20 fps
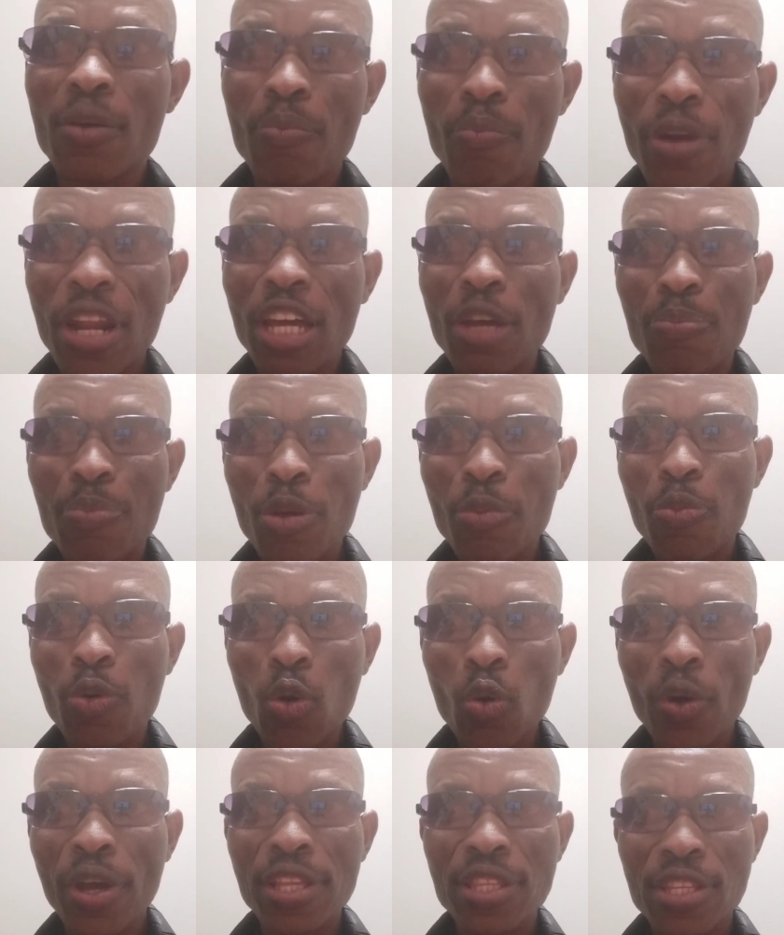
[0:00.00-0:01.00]
Black
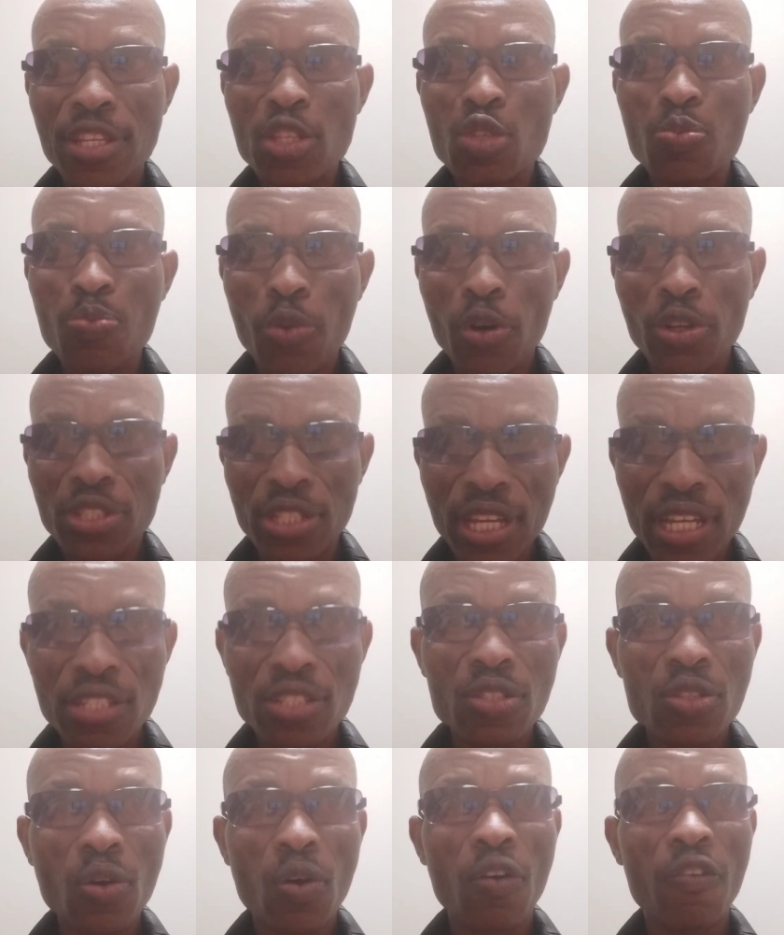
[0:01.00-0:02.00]
people were
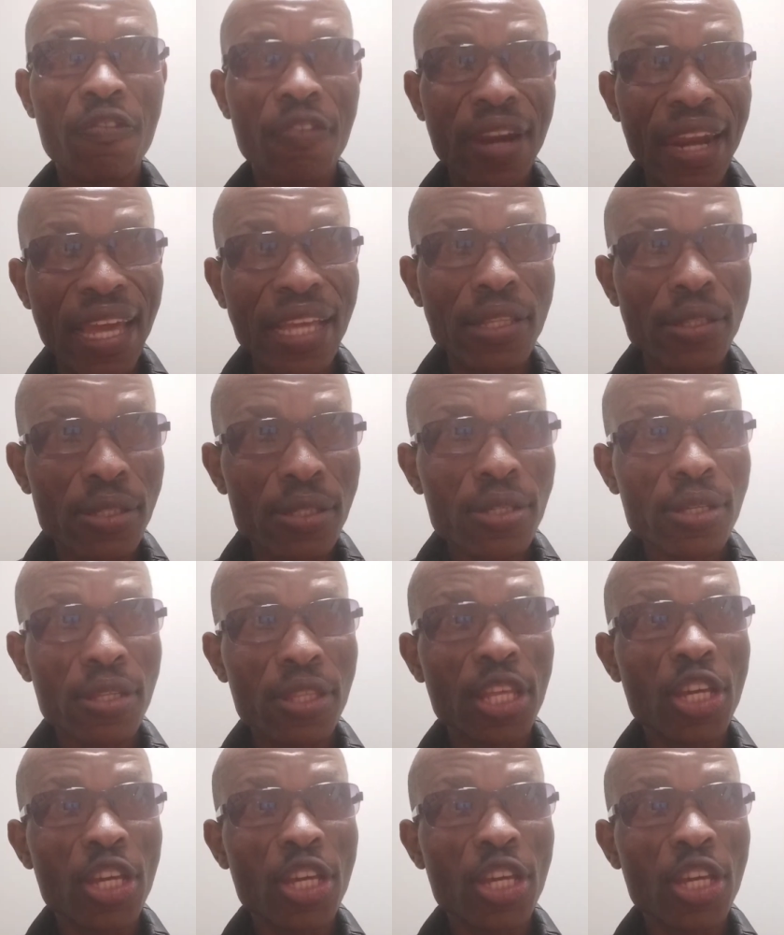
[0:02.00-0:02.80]
dispossessed of land.